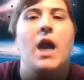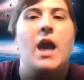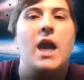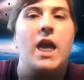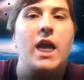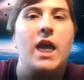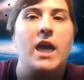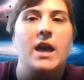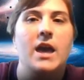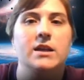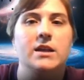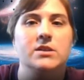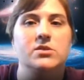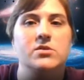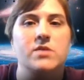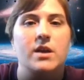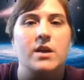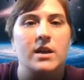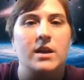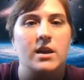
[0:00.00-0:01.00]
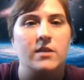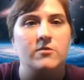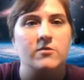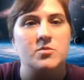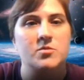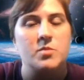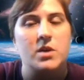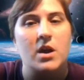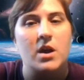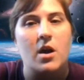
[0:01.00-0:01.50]
And so that
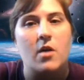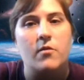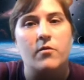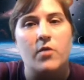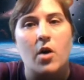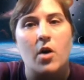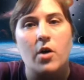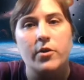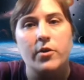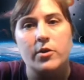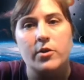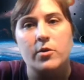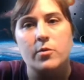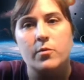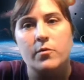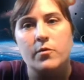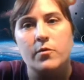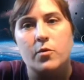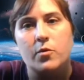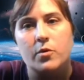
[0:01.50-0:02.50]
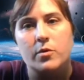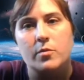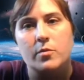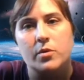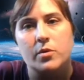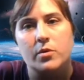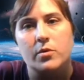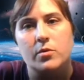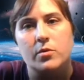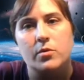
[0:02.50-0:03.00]
gives me a volume for the
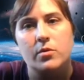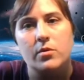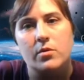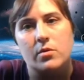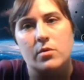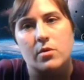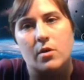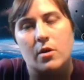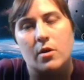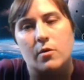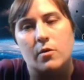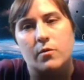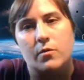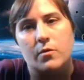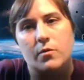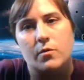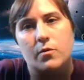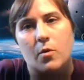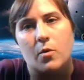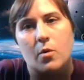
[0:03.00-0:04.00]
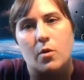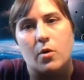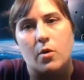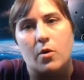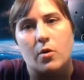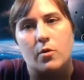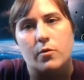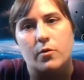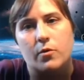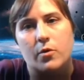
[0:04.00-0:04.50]
balloon of
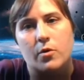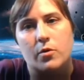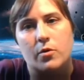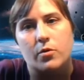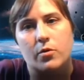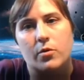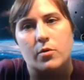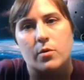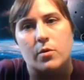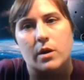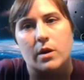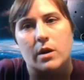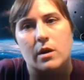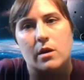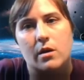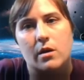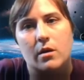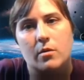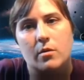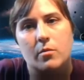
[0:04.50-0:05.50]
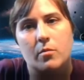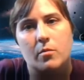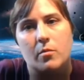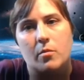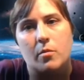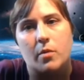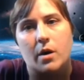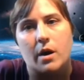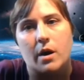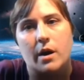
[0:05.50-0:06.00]
4/3
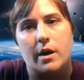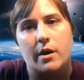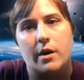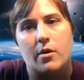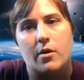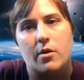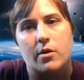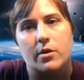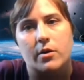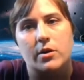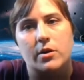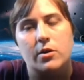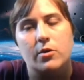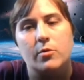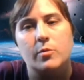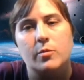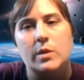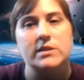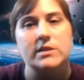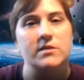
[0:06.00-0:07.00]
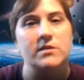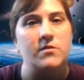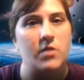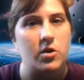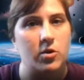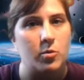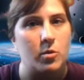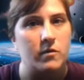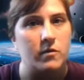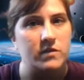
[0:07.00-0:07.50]
pi r cubed. That's the
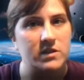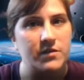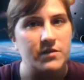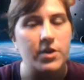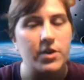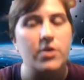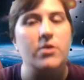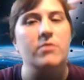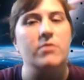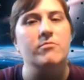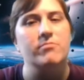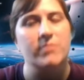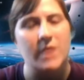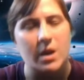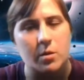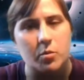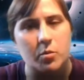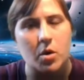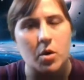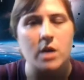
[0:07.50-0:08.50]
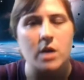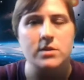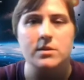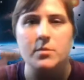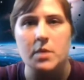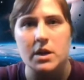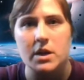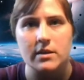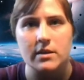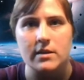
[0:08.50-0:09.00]
volume of a sphere, and
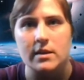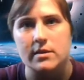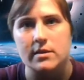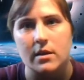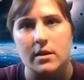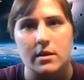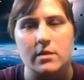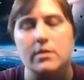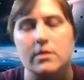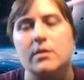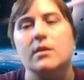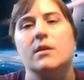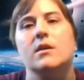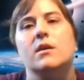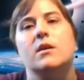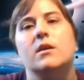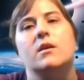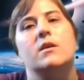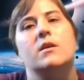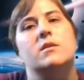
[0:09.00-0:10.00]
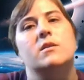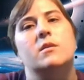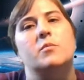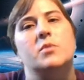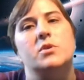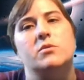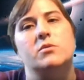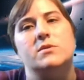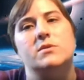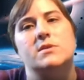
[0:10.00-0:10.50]
approximating that the
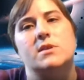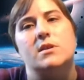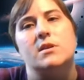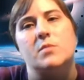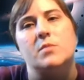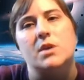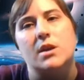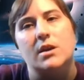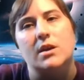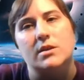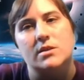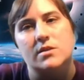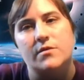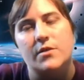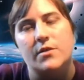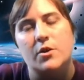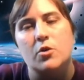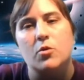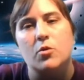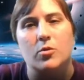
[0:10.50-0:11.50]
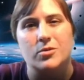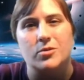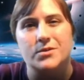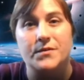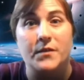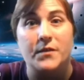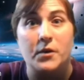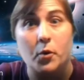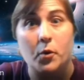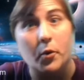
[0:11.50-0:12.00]
balloon is going to be a sphere or
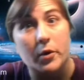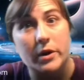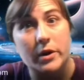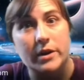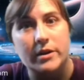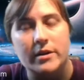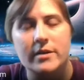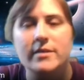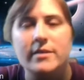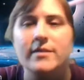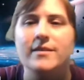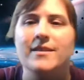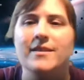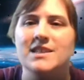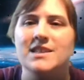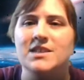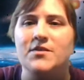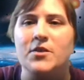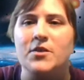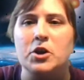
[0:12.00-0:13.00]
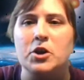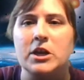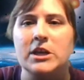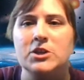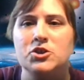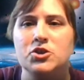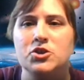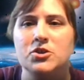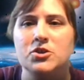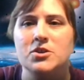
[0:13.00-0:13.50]
spheroid,
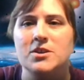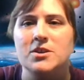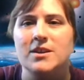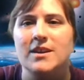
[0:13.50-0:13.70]
sphere-ish.